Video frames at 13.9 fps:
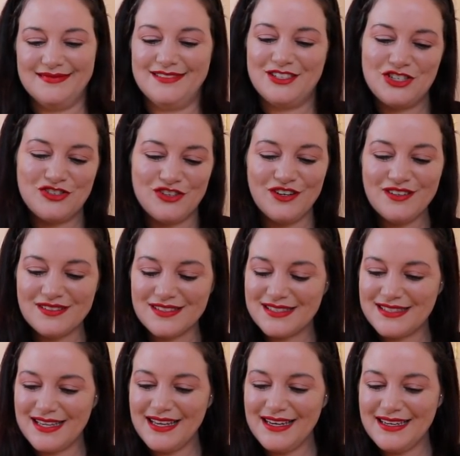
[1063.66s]
Struggle
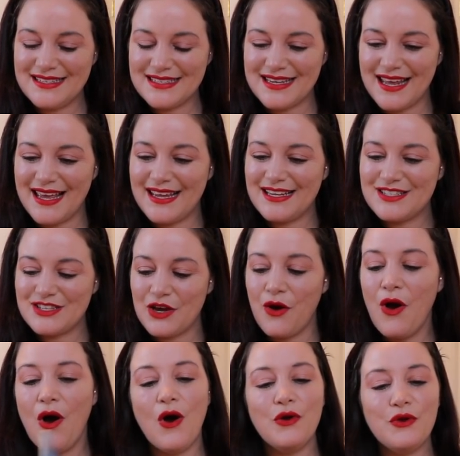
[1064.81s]
City today.
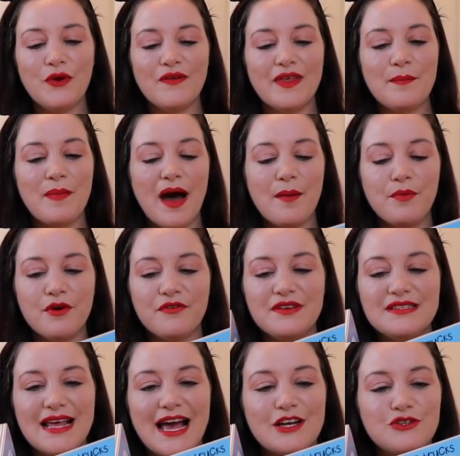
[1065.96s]
So, oh, you can like pop off
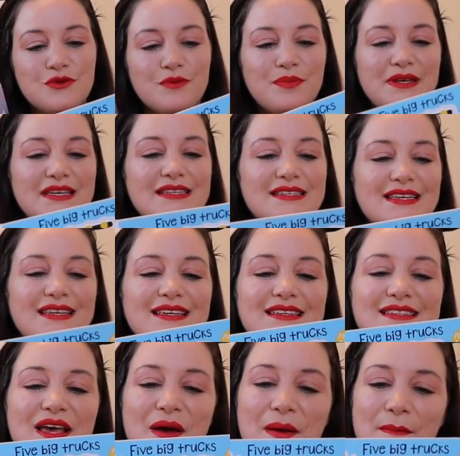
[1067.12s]
these actual
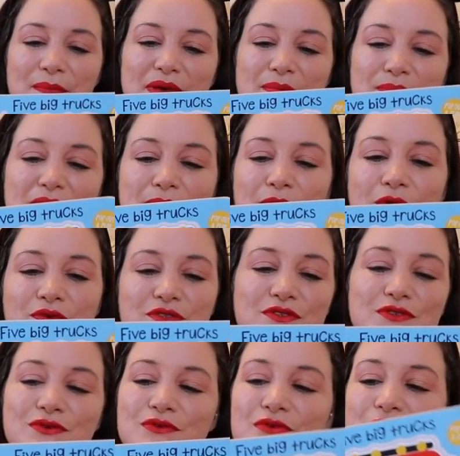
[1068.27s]
pieces. Beep beep goes the
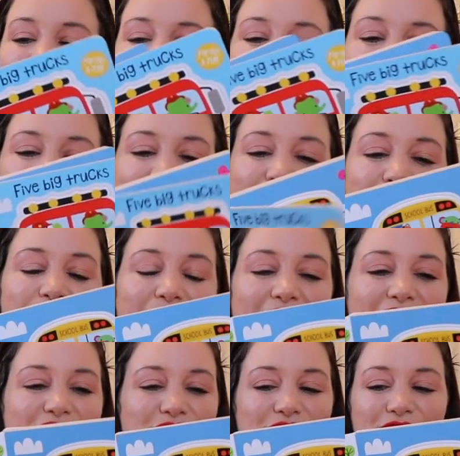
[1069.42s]
school bus, drive
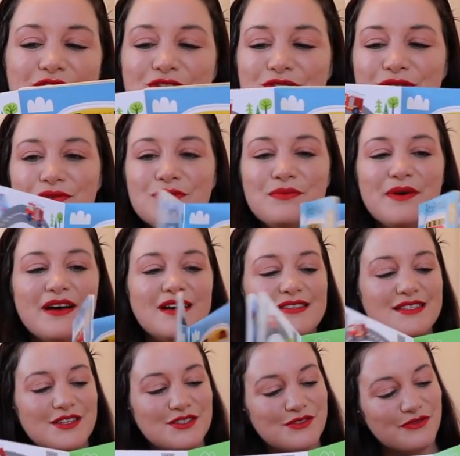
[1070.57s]
away. So there's school
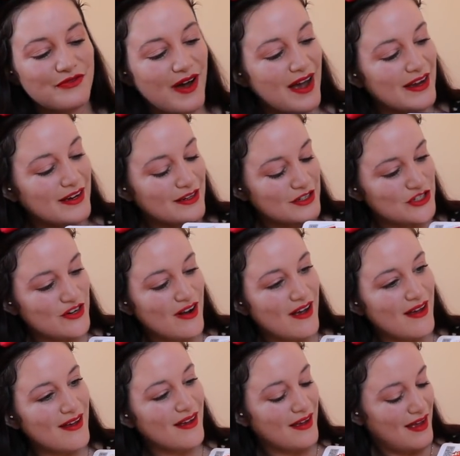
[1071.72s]
bus, there's fire
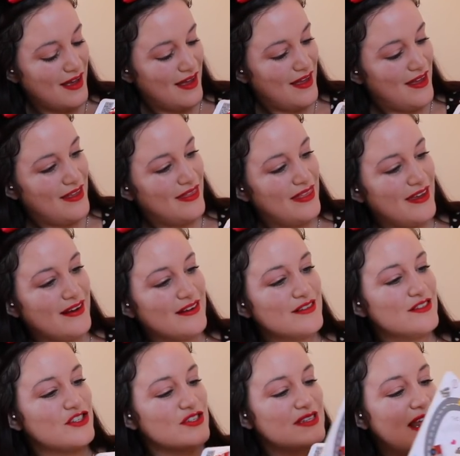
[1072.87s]
truck,
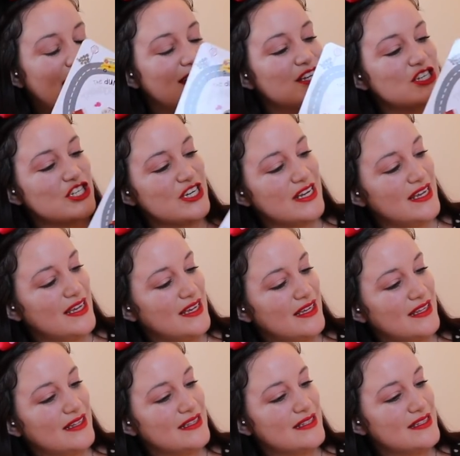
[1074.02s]
there's just
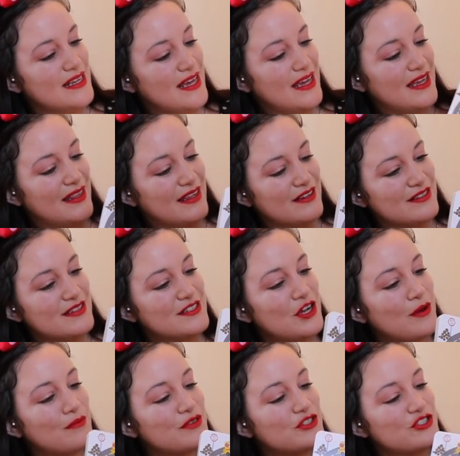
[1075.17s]
engines, there's
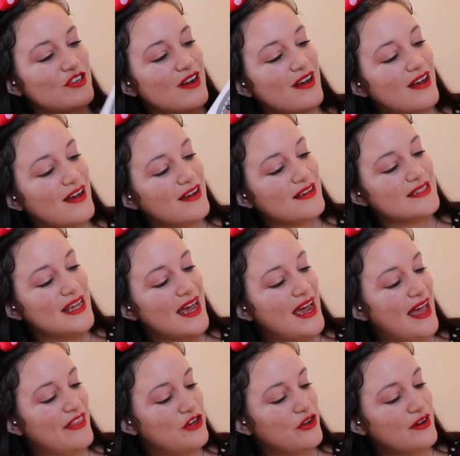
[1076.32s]
dump trucks,
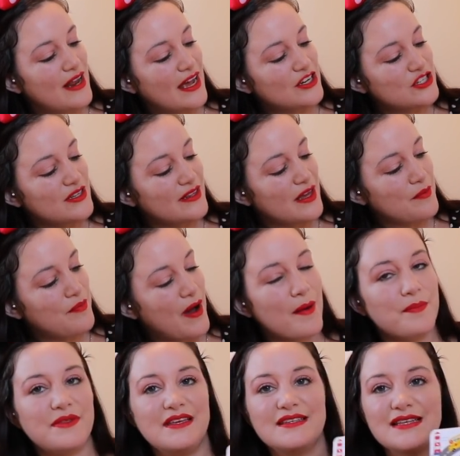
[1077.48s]
and then you can actually like
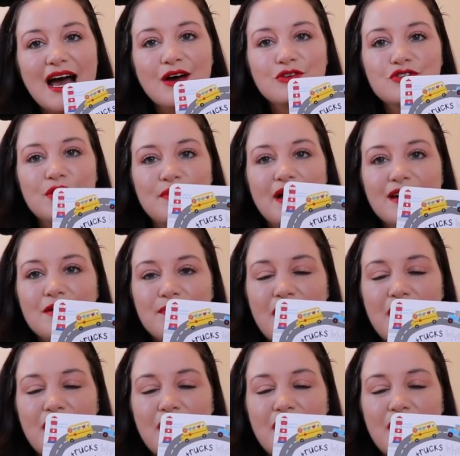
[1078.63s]
pop these out. So I'm not gonna